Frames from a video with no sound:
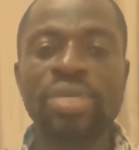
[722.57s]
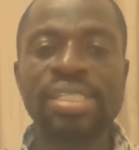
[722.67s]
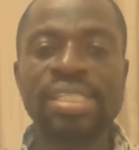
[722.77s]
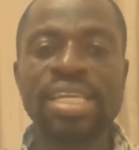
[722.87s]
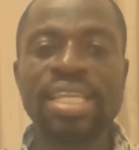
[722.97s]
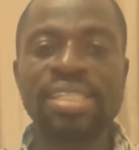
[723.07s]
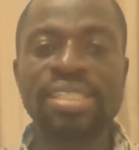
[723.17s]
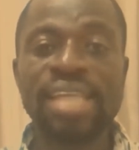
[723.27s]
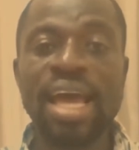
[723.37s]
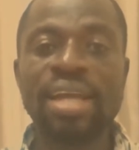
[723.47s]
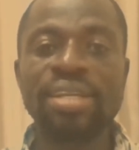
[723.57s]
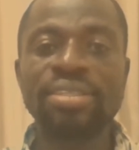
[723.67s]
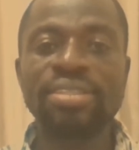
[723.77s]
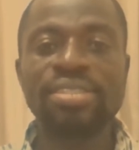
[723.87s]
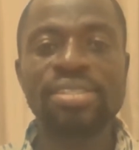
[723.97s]
see the
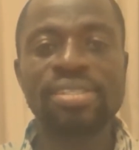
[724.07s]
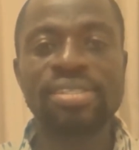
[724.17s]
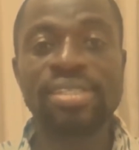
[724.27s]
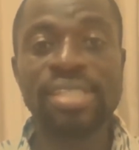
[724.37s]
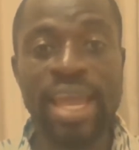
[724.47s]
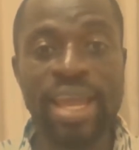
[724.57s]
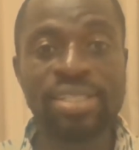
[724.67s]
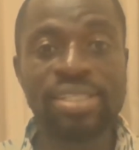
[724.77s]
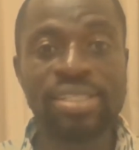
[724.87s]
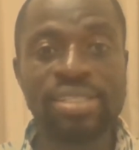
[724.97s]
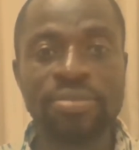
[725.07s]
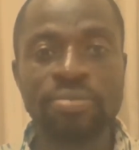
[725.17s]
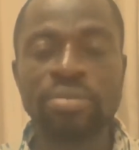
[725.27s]
sun sets,